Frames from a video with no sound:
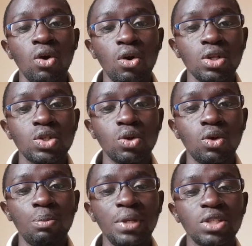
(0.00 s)

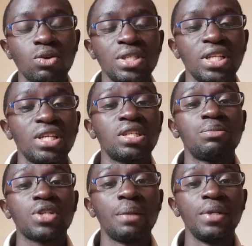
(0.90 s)
Also, please consider
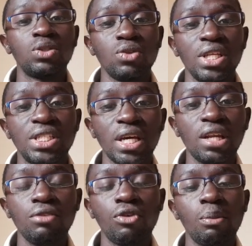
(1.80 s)
subscribing to the
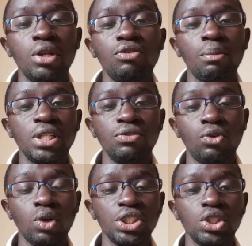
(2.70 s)
channel for more informative
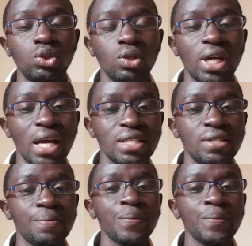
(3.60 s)
content on cars.